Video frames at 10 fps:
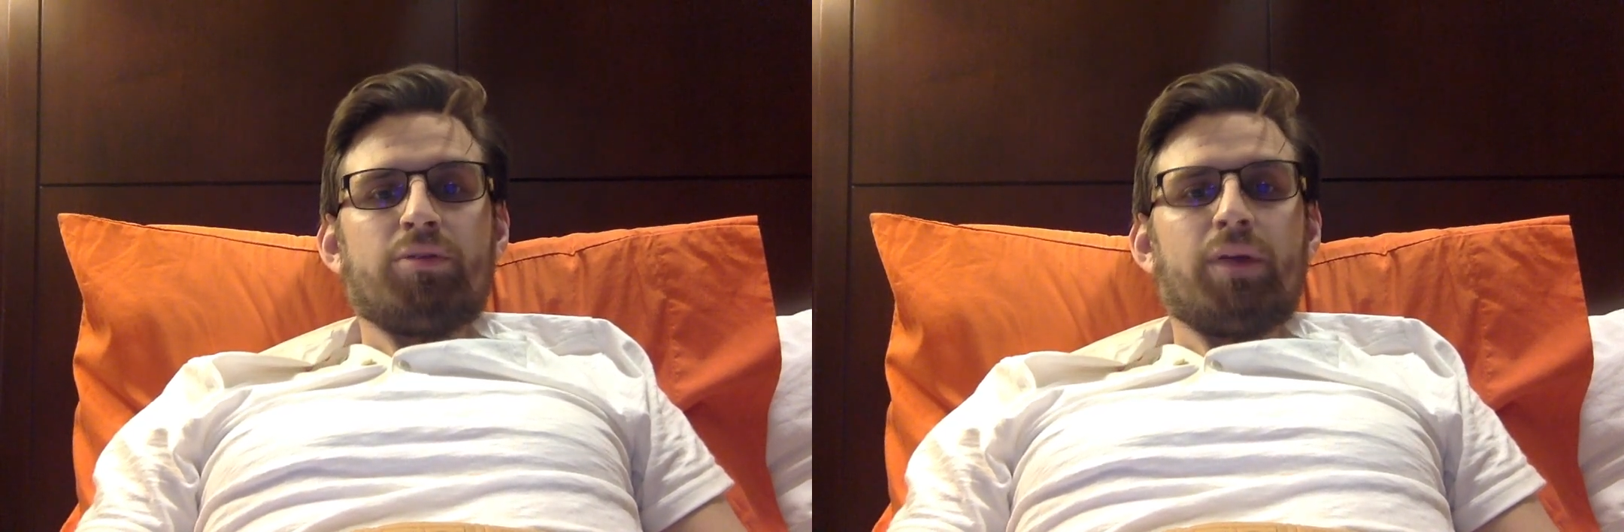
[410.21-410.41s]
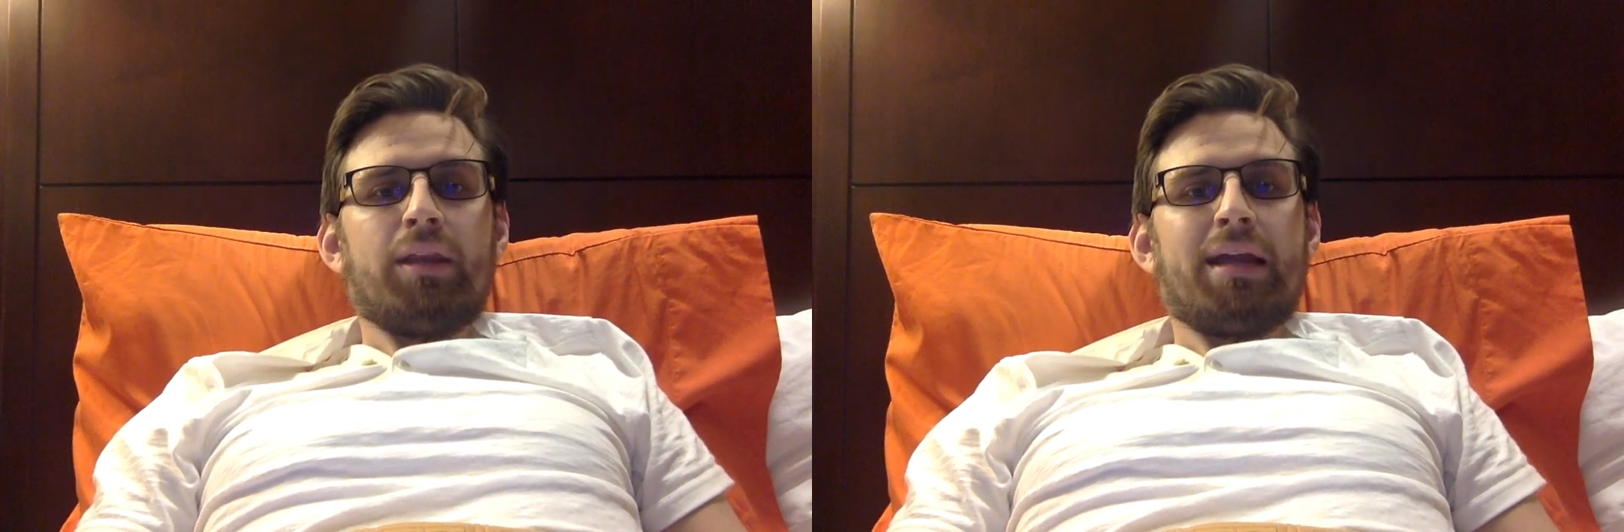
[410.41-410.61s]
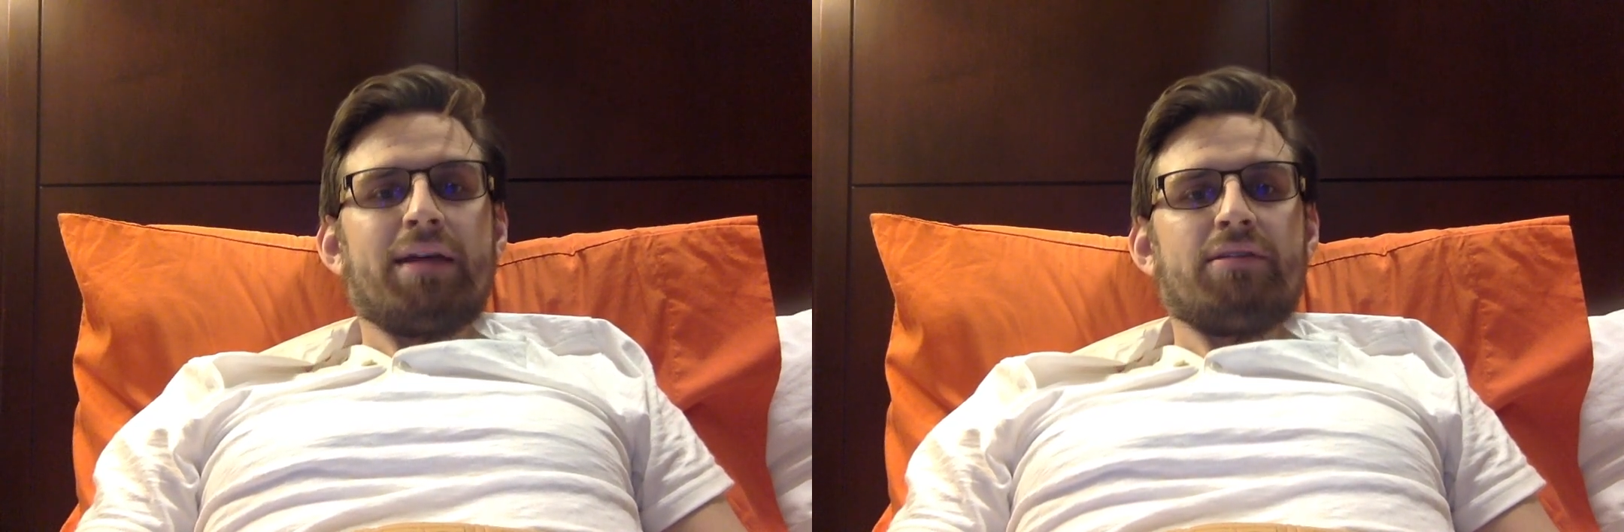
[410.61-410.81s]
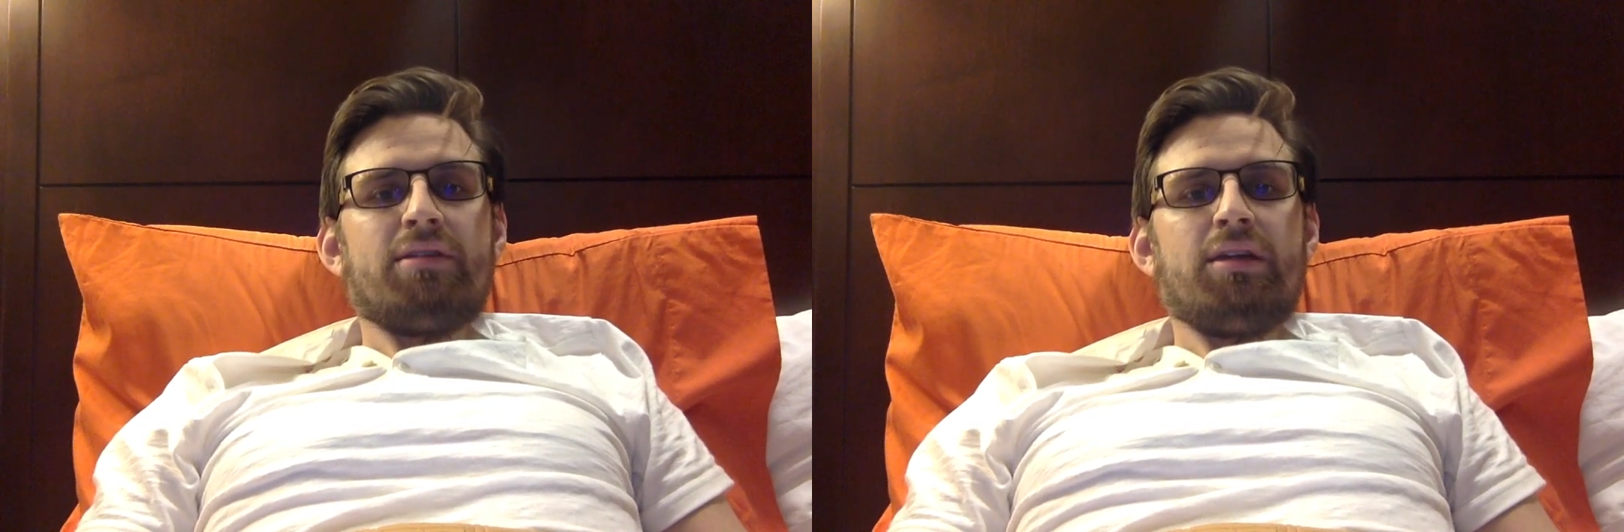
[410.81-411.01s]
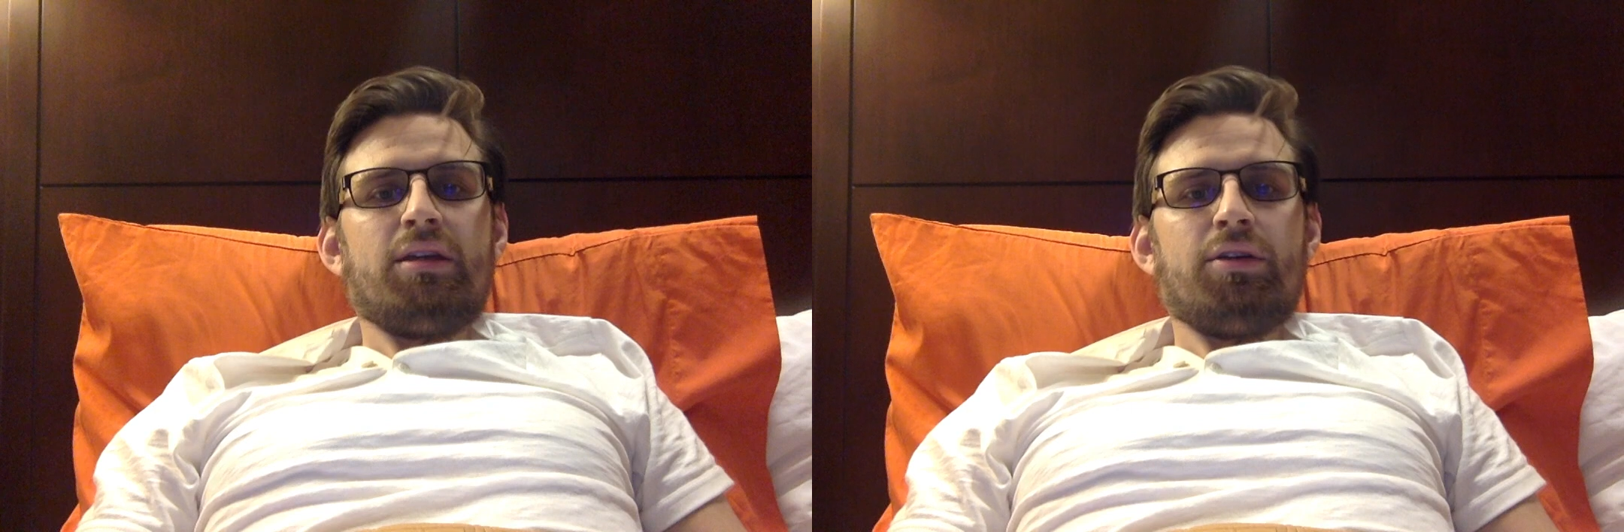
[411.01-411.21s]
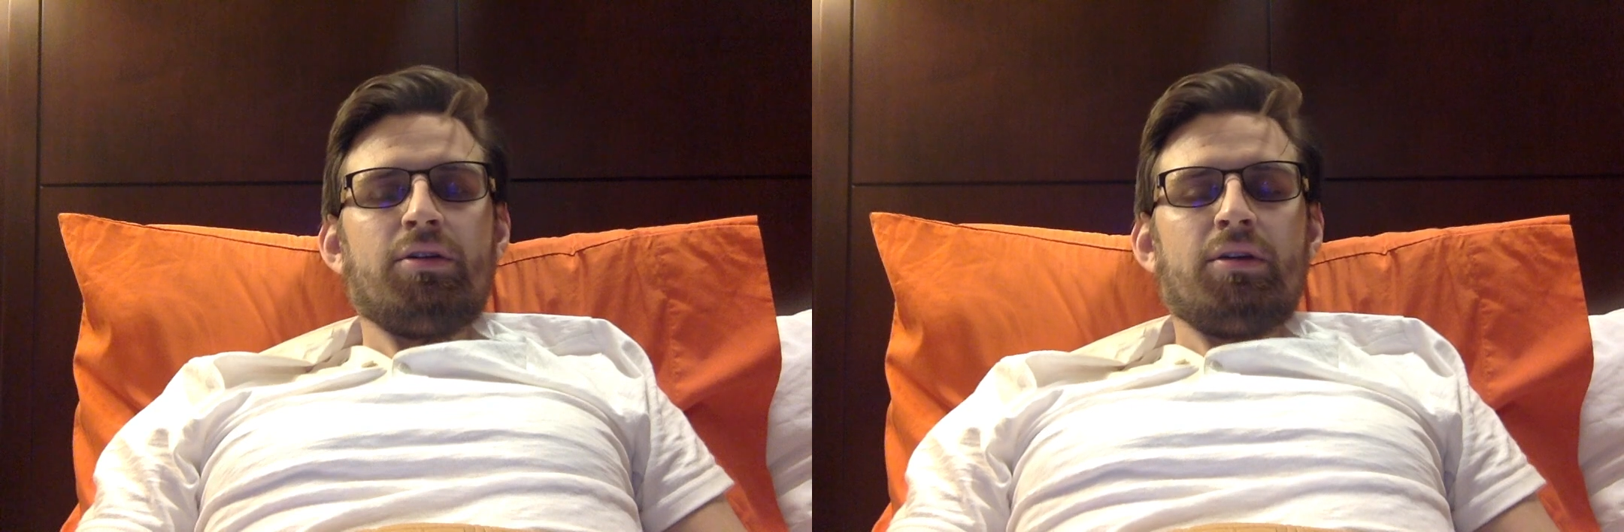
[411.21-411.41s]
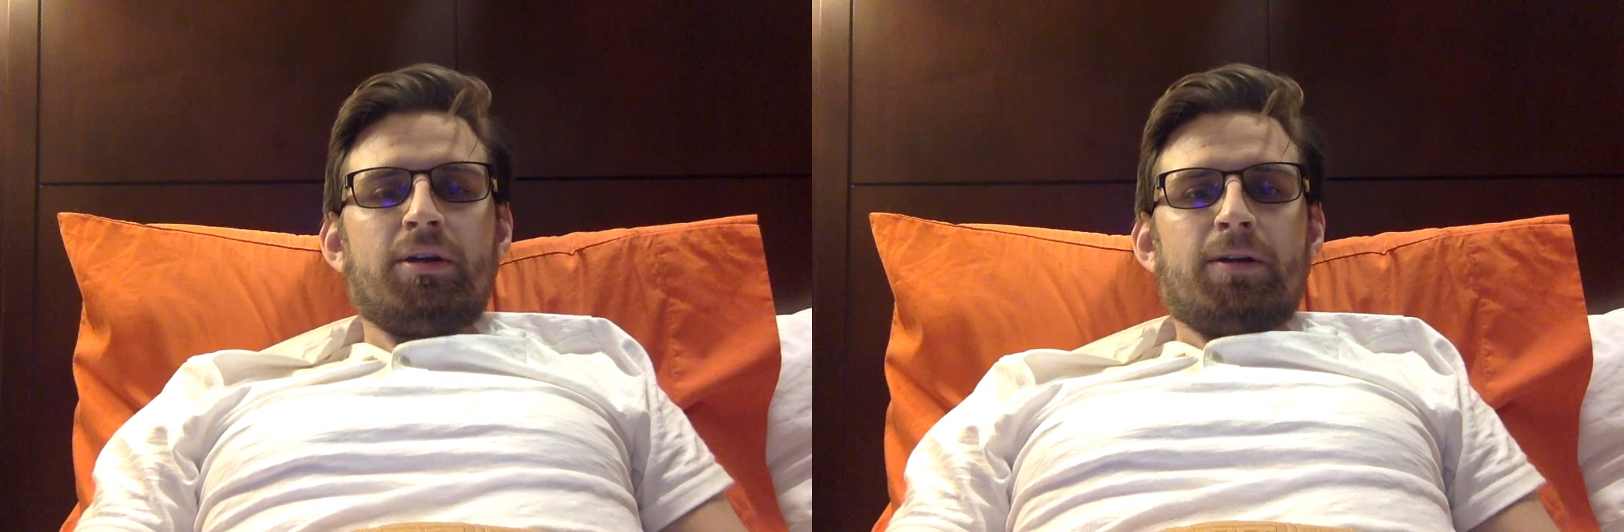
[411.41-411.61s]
is my last day here.